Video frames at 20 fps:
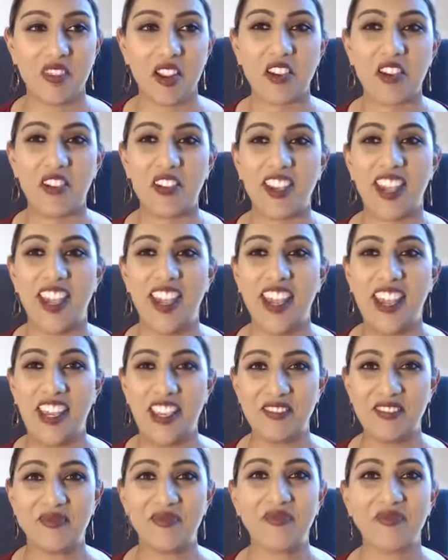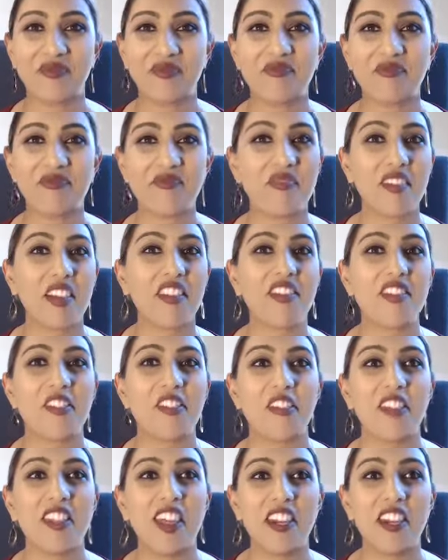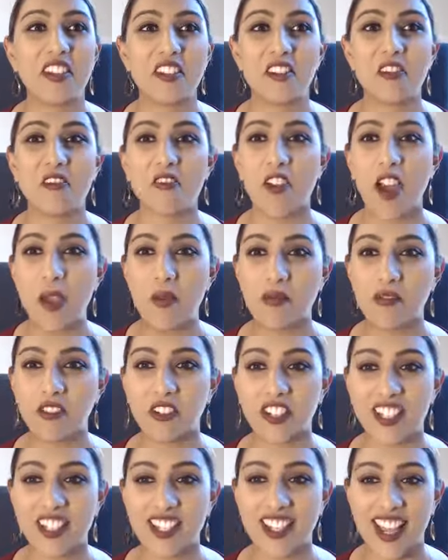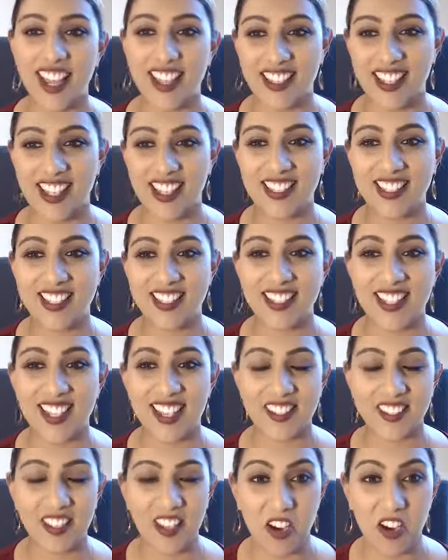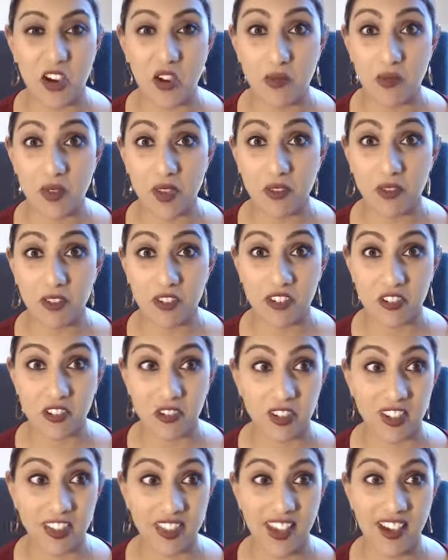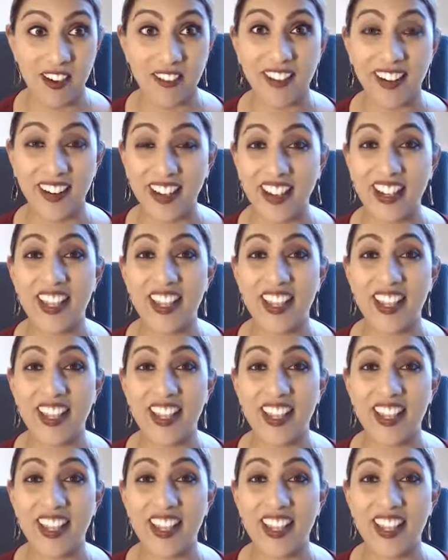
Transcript: Okay. So that is a wrap for today's exercise. I hope you enjoyed that one.